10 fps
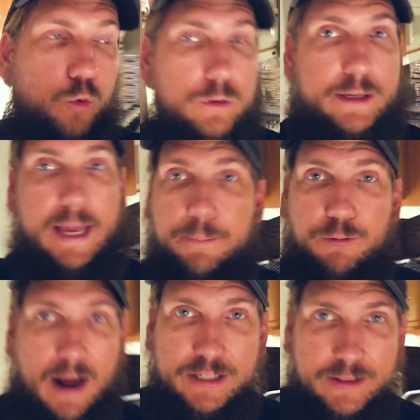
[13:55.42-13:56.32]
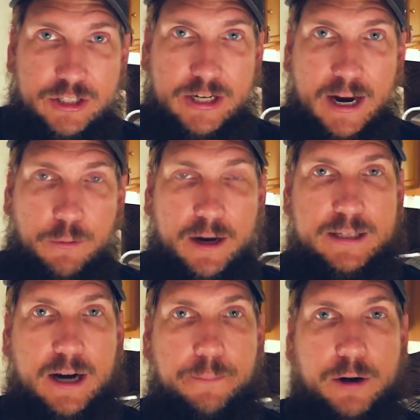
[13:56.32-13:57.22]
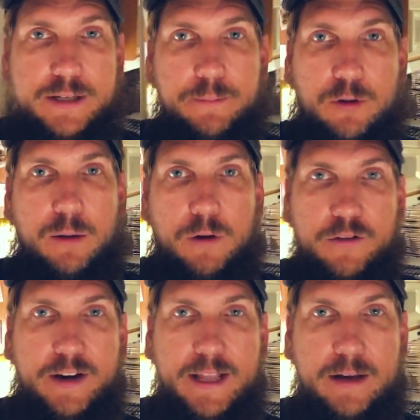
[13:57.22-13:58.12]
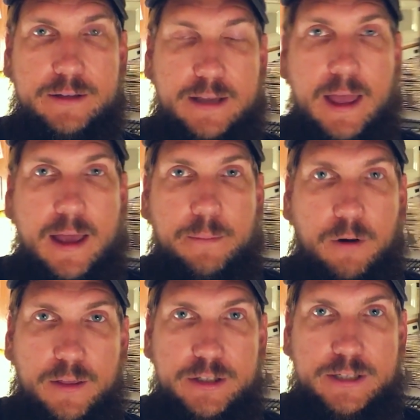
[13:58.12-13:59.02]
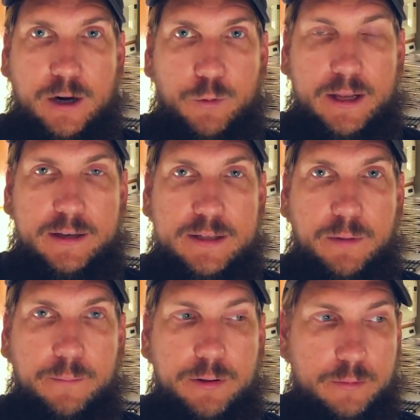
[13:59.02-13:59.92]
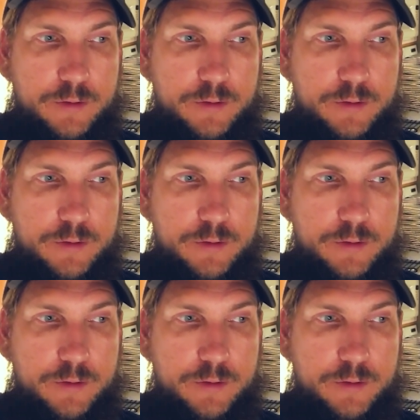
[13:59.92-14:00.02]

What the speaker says: Keep watching this channel. We're going to start posting more and more videos, more than just our weekly Suburban Pilgrims